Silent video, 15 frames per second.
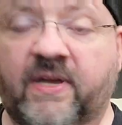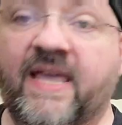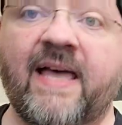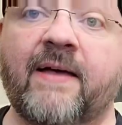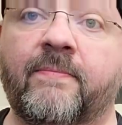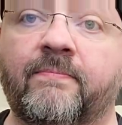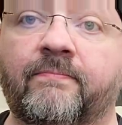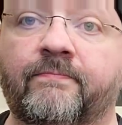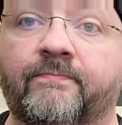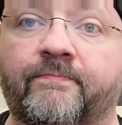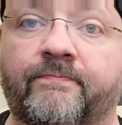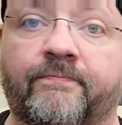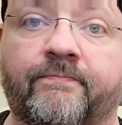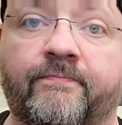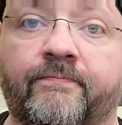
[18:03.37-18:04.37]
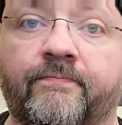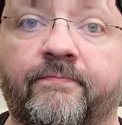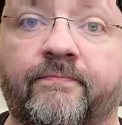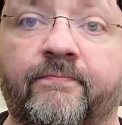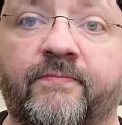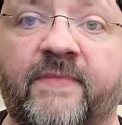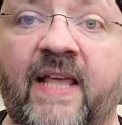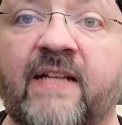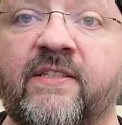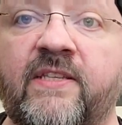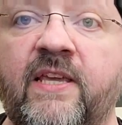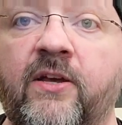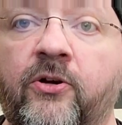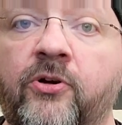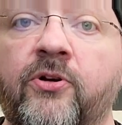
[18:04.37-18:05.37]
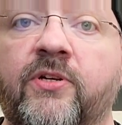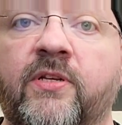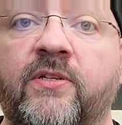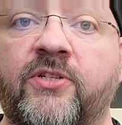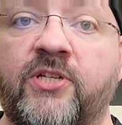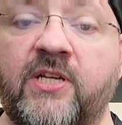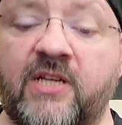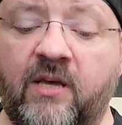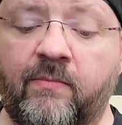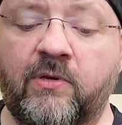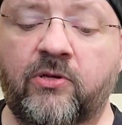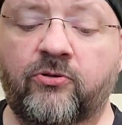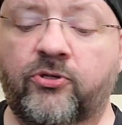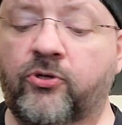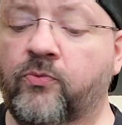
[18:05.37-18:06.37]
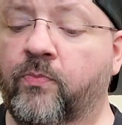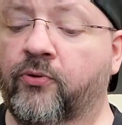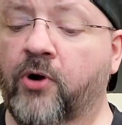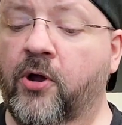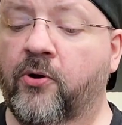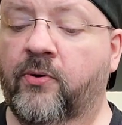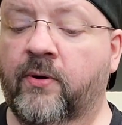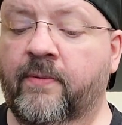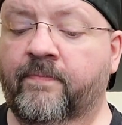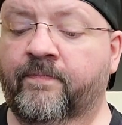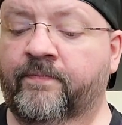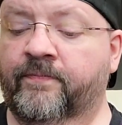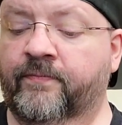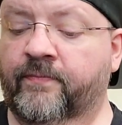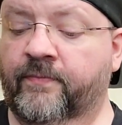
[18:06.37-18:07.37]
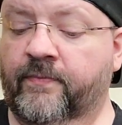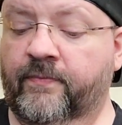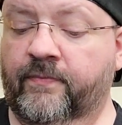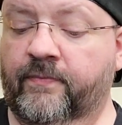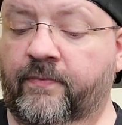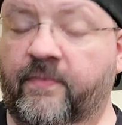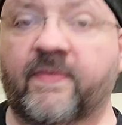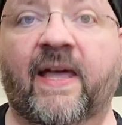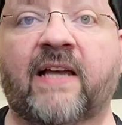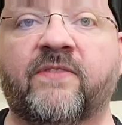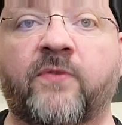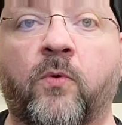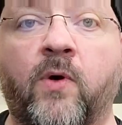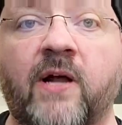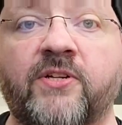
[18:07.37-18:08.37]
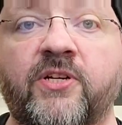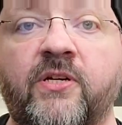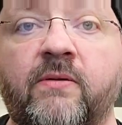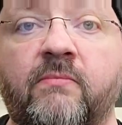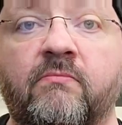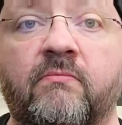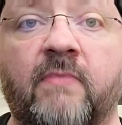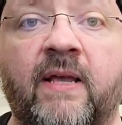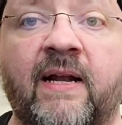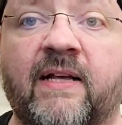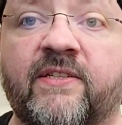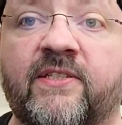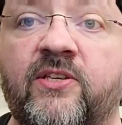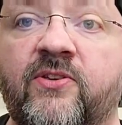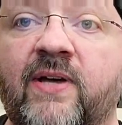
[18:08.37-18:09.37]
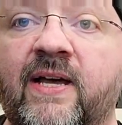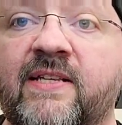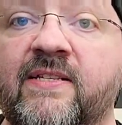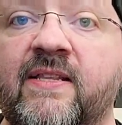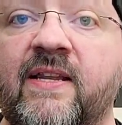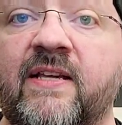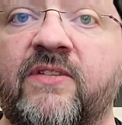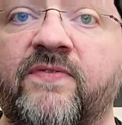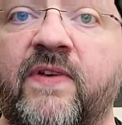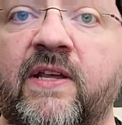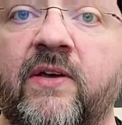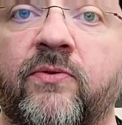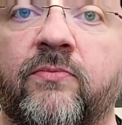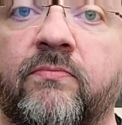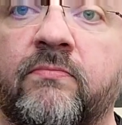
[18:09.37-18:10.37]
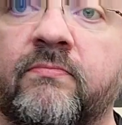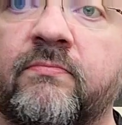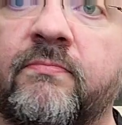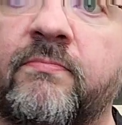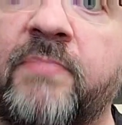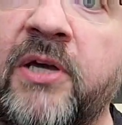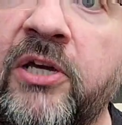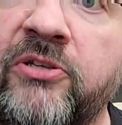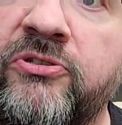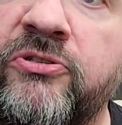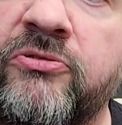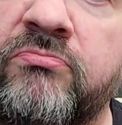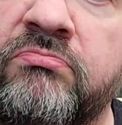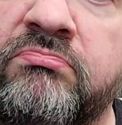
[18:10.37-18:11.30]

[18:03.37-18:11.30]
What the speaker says: yeah, that's the Eart GW2-Pro. Thanks for watching, and I'll see you guys in the next video. Peace.